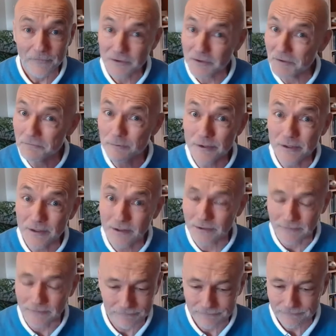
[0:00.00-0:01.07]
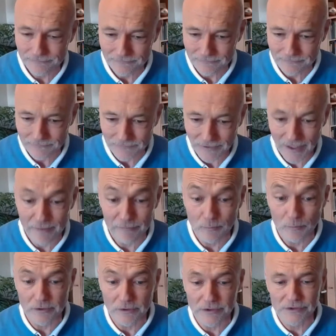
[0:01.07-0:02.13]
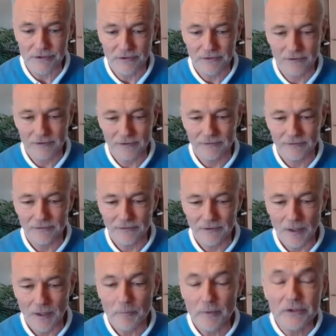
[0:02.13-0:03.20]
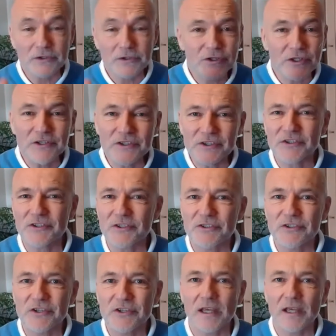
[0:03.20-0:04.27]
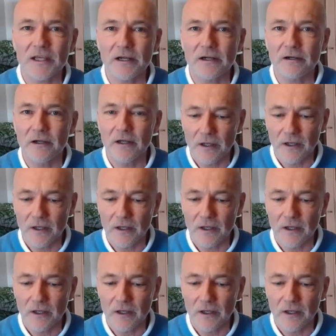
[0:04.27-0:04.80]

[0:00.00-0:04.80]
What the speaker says: They're really heavy words. But Jesus isn't saying here,